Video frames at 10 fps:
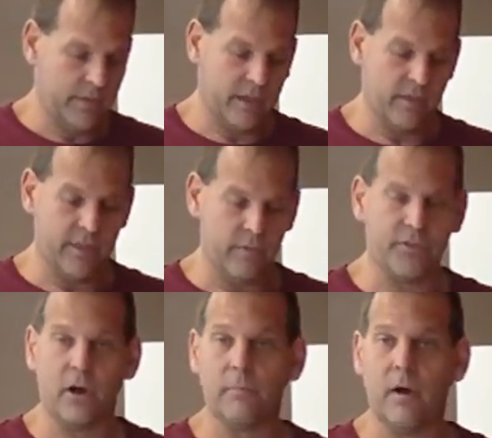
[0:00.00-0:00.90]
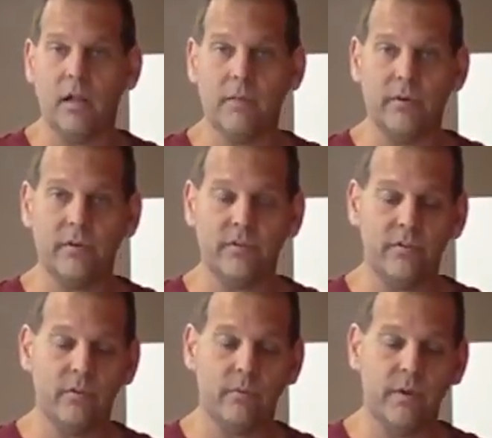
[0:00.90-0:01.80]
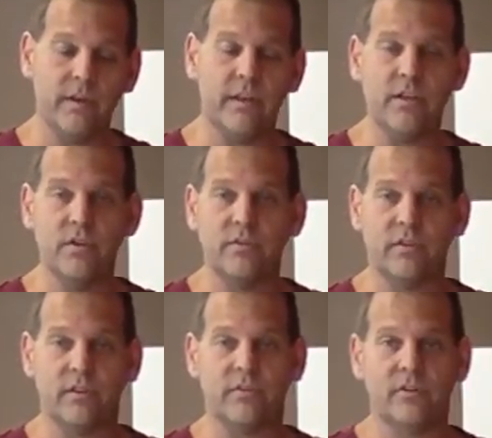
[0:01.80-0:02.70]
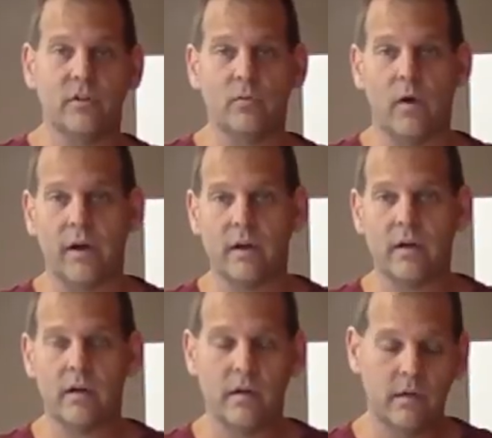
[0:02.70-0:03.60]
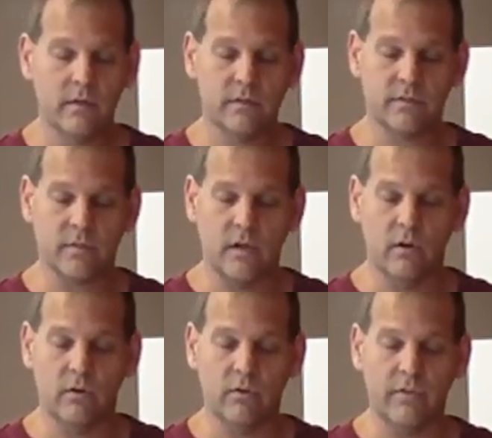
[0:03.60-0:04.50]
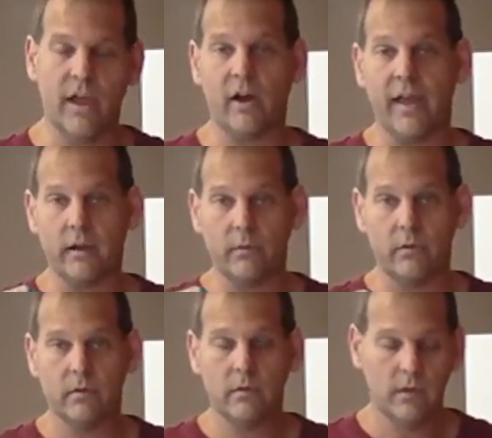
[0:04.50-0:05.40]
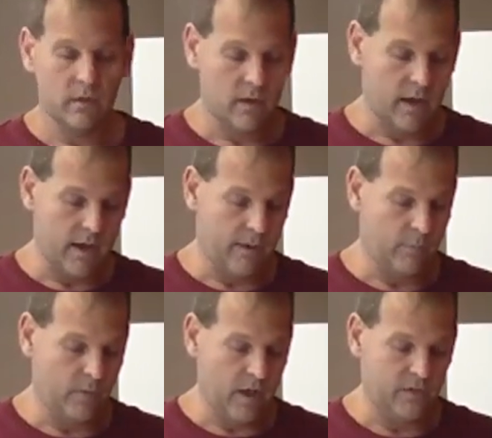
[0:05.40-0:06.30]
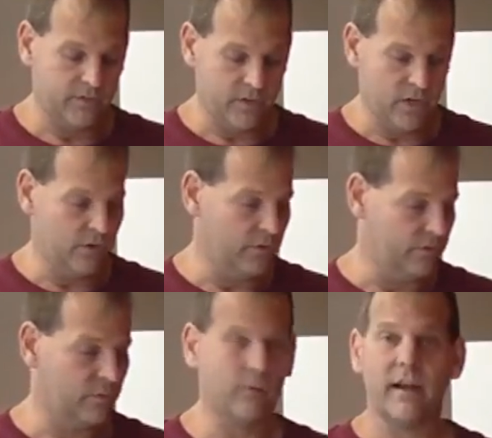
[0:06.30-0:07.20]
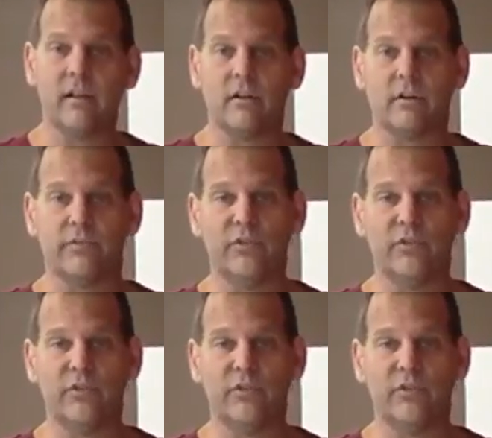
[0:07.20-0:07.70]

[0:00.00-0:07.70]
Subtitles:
the other thing with our polymers, we did use a distilled water, so they are edible. We also used regular